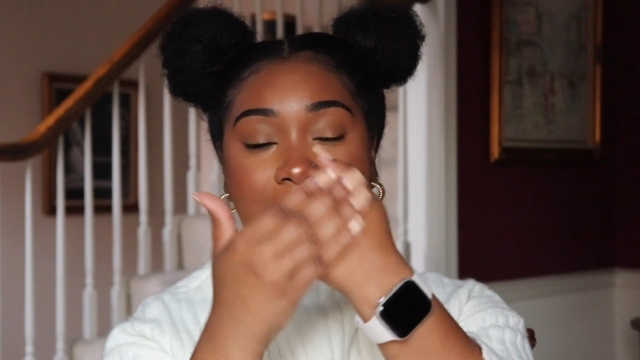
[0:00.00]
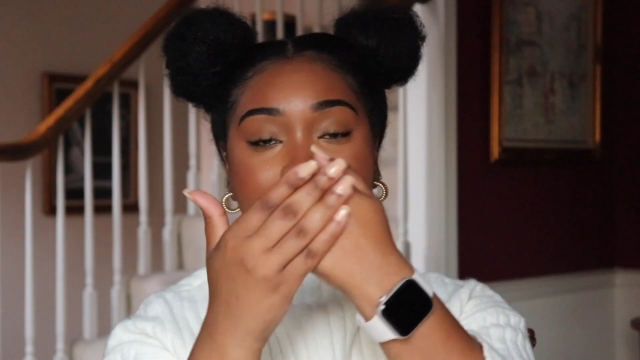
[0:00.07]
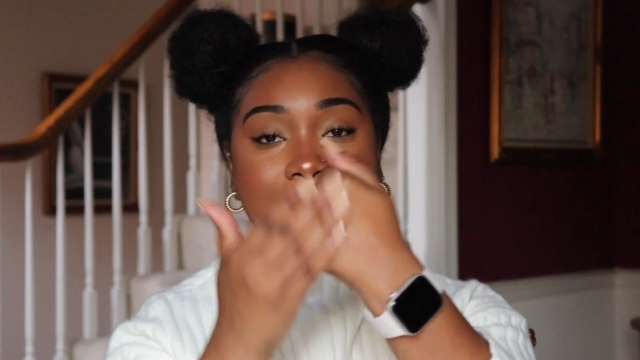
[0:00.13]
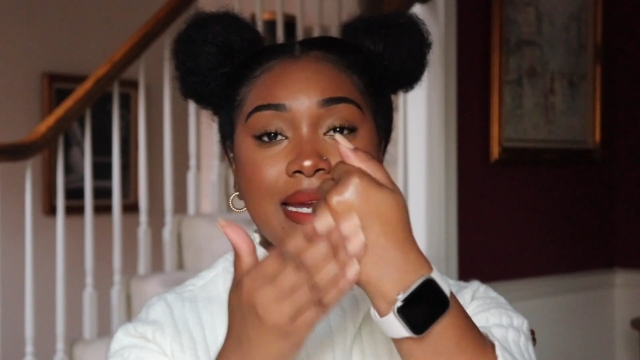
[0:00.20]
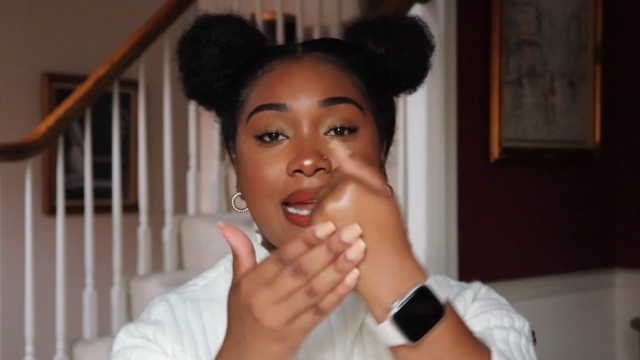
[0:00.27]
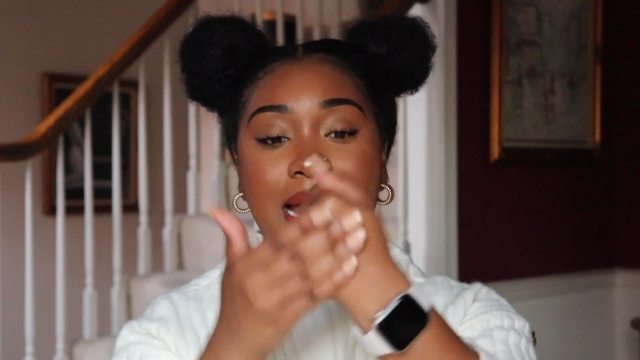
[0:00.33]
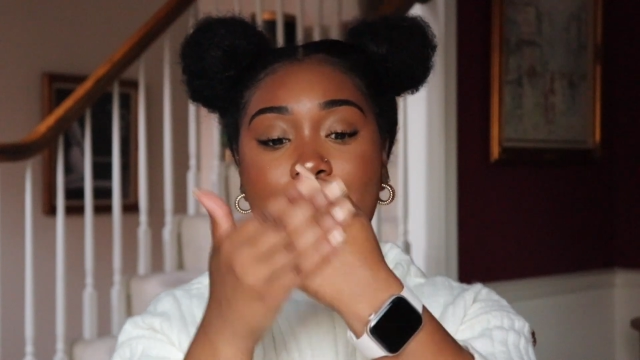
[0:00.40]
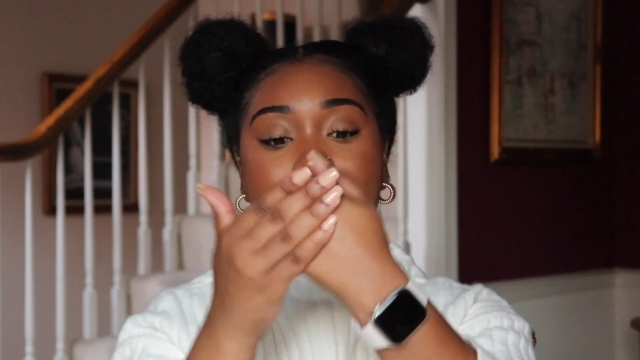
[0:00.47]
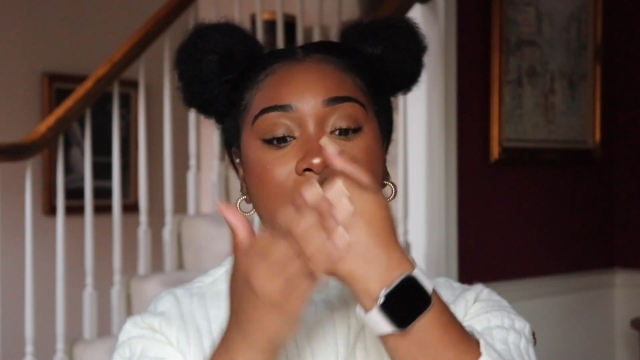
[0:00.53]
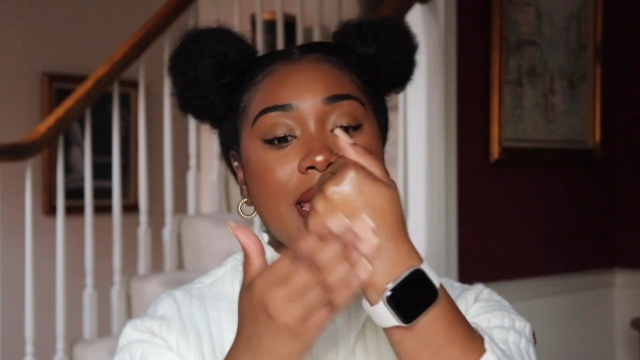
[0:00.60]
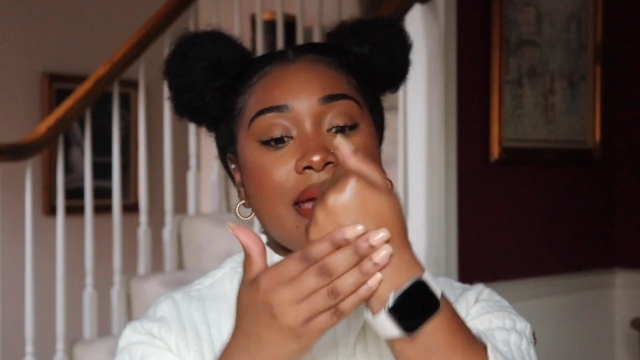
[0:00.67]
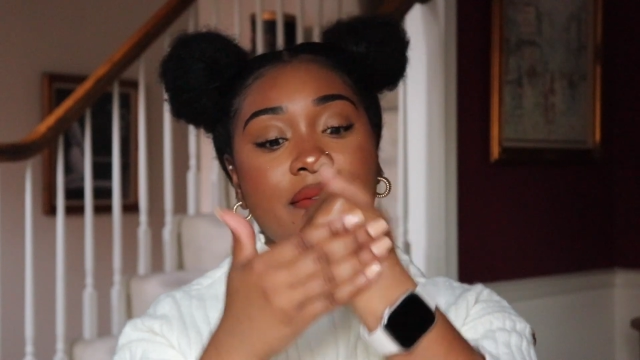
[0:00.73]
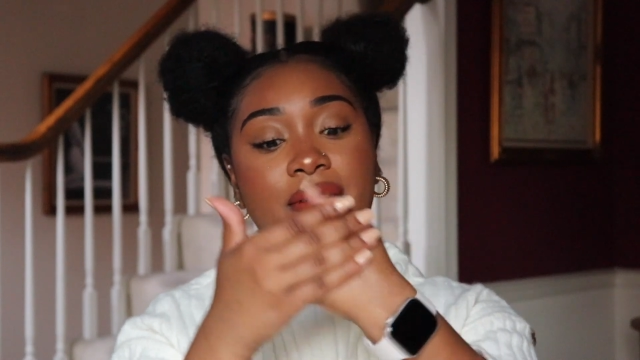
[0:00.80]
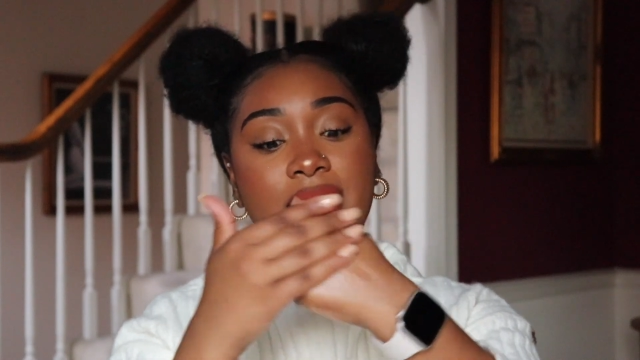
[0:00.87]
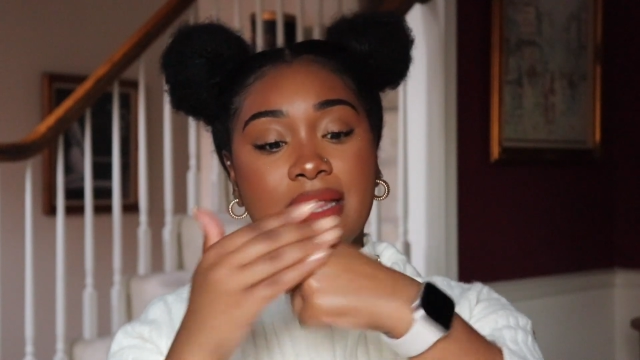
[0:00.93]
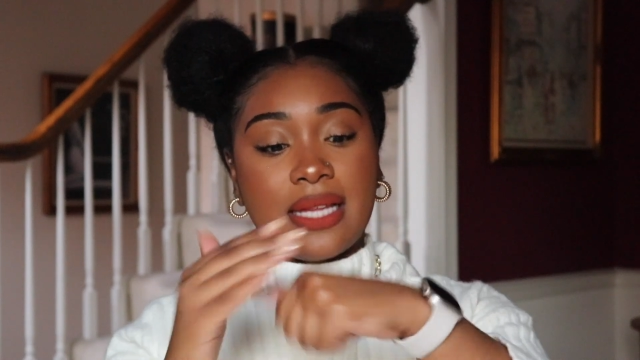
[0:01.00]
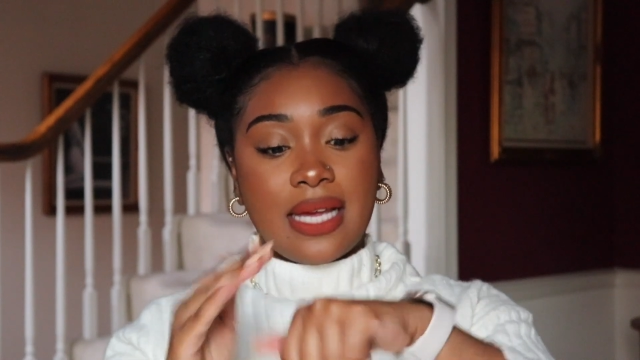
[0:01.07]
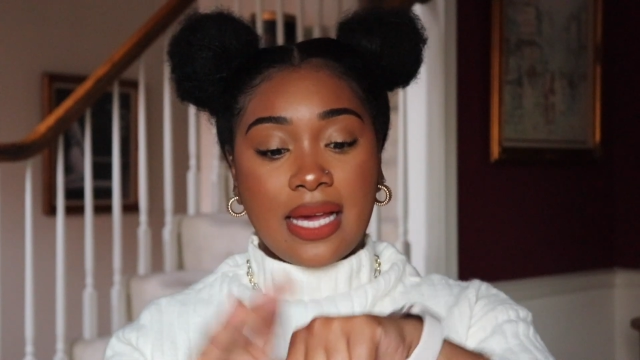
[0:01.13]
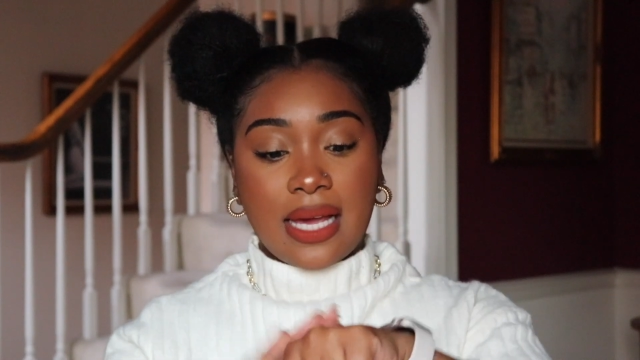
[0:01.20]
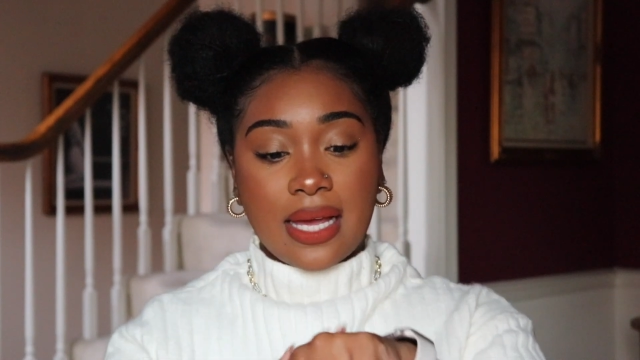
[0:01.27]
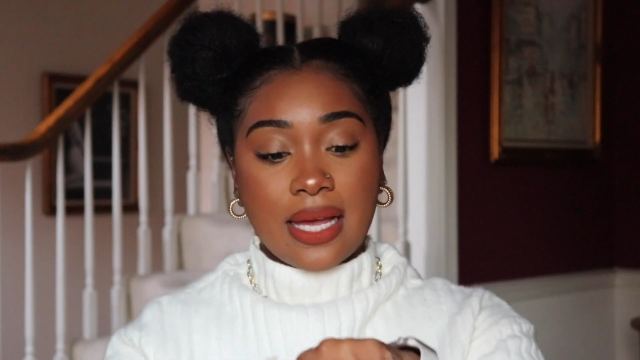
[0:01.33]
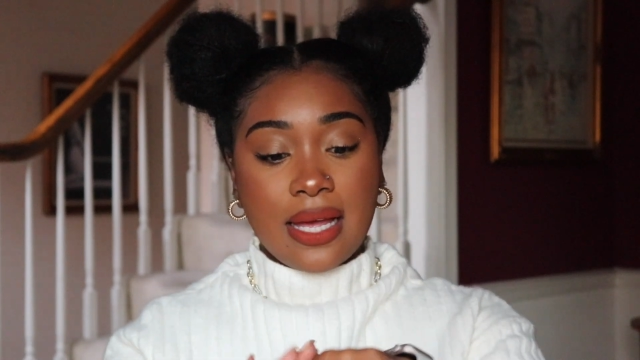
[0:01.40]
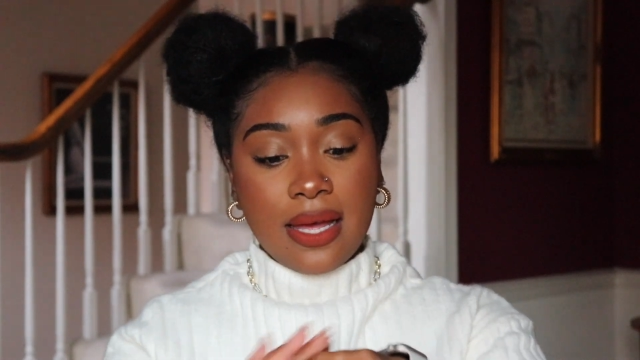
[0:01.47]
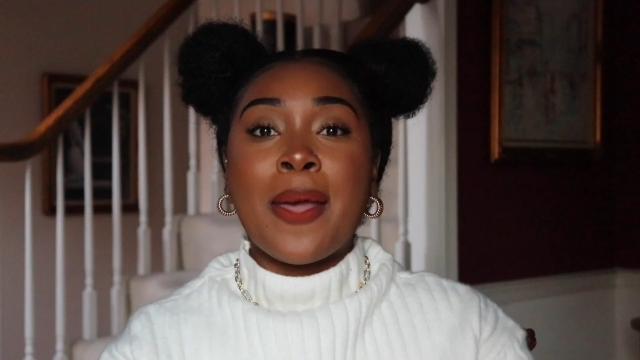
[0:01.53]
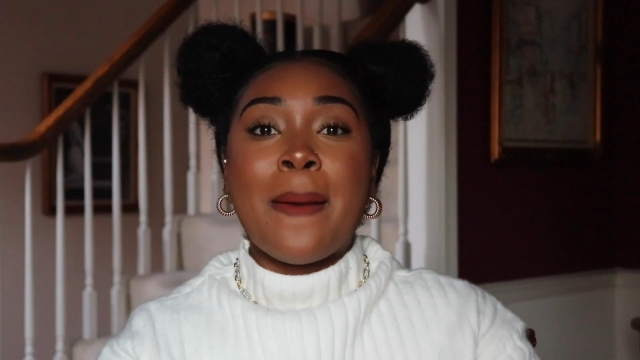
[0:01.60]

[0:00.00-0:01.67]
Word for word: I cannot buy everything.